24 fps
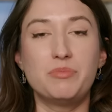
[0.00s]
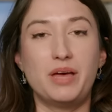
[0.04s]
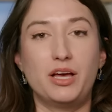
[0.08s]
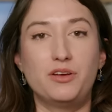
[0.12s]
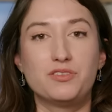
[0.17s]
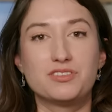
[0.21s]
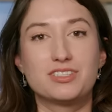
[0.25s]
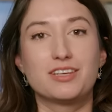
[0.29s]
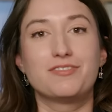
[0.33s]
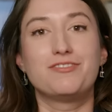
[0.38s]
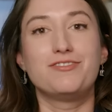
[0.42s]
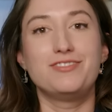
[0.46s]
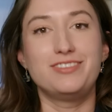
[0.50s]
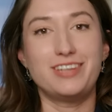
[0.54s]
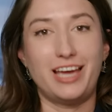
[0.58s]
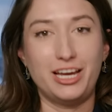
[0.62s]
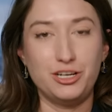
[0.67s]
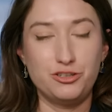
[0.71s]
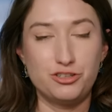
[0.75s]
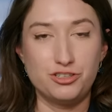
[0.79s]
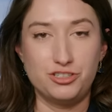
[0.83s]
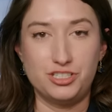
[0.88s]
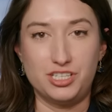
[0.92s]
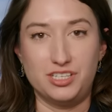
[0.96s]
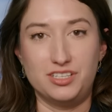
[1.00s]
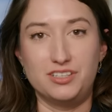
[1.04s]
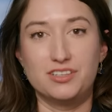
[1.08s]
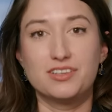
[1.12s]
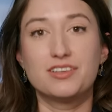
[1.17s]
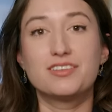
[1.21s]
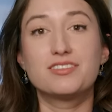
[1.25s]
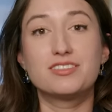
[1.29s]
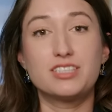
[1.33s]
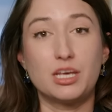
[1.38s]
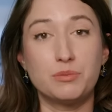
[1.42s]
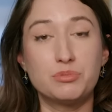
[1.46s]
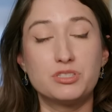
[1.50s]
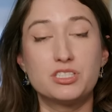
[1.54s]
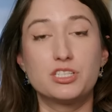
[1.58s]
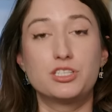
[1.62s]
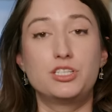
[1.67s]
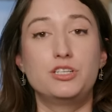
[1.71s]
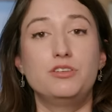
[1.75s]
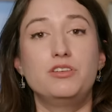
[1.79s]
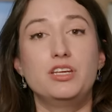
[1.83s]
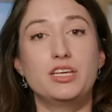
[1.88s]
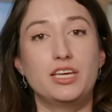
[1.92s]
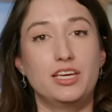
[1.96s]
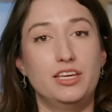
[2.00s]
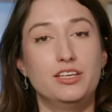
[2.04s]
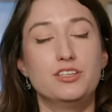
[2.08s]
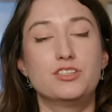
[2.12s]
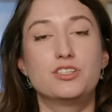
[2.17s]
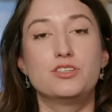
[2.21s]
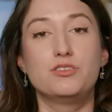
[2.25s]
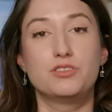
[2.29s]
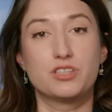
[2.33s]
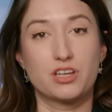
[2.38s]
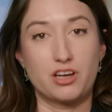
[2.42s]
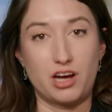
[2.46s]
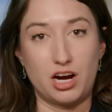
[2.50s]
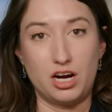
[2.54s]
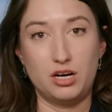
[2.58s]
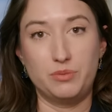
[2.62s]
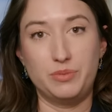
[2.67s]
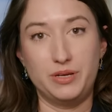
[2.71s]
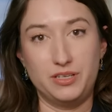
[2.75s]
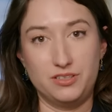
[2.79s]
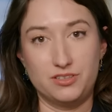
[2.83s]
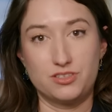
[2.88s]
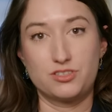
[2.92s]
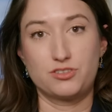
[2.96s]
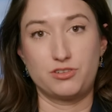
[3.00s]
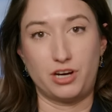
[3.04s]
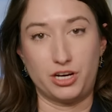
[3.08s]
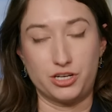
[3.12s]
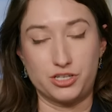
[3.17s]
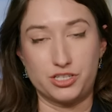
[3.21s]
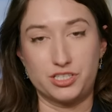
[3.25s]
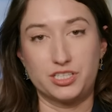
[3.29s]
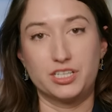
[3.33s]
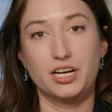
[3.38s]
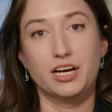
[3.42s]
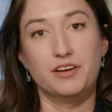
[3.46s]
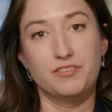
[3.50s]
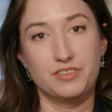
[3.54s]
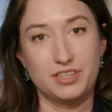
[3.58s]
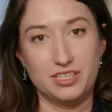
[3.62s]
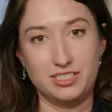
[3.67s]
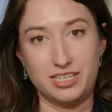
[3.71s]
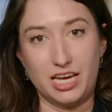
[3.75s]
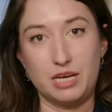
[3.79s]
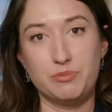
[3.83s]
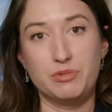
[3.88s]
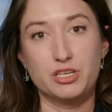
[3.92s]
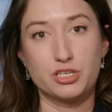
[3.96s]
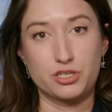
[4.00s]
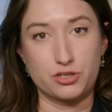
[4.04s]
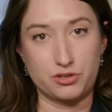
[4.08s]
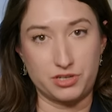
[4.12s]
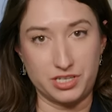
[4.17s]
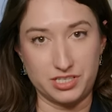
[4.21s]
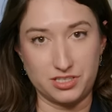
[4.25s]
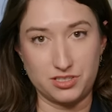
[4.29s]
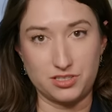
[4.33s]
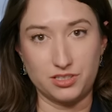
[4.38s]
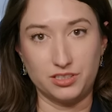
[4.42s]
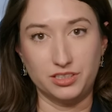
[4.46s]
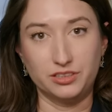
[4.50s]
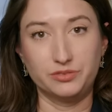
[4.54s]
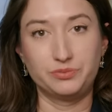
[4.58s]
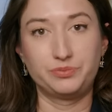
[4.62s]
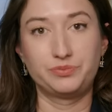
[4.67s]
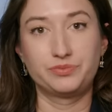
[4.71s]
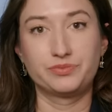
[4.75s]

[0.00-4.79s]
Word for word: amounts of nitrogen substituting into the carbon structure of the diamond crystal.